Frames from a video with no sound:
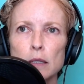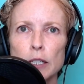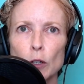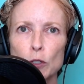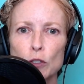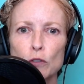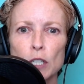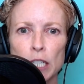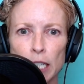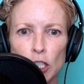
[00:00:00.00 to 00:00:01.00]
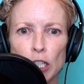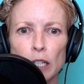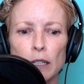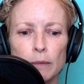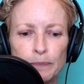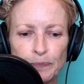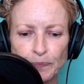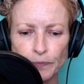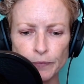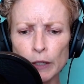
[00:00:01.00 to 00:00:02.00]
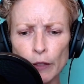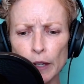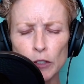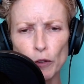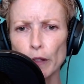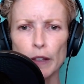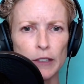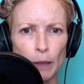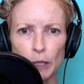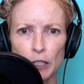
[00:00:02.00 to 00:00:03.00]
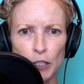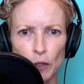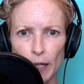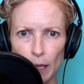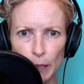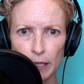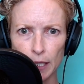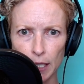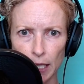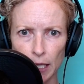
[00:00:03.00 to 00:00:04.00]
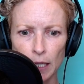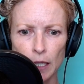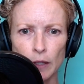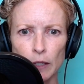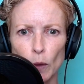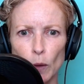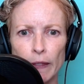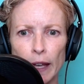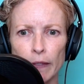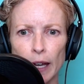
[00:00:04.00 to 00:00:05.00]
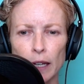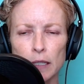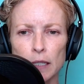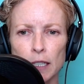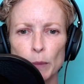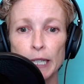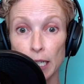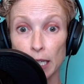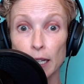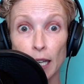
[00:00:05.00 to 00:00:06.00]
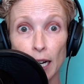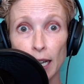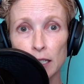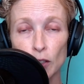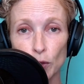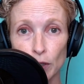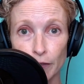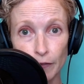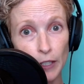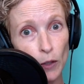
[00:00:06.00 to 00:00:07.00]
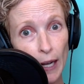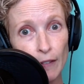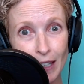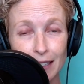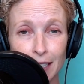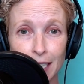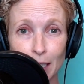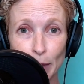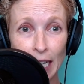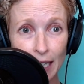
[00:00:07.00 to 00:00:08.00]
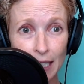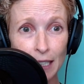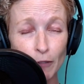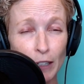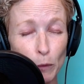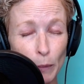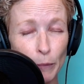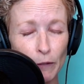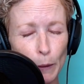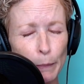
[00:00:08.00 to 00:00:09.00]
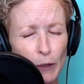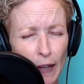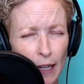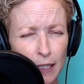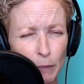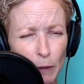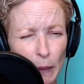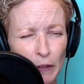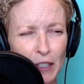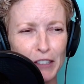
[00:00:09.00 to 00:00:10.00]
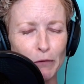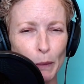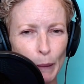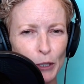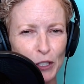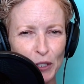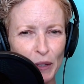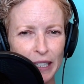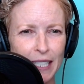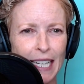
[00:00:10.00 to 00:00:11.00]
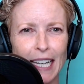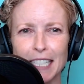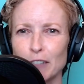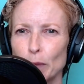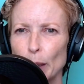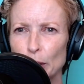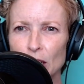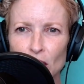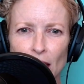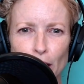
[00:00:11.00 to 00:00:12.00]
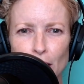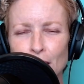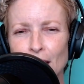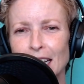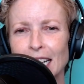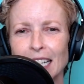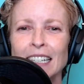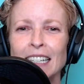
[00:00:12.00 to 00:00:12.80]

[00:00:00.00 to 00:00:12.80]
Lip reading: strategic. These are the things I'm going to do, A, B, C, D, and that in the beginning, again, I had to sort of, have that list in my head and like, remember to ask them about this and remember to do this test and remember to check this thing.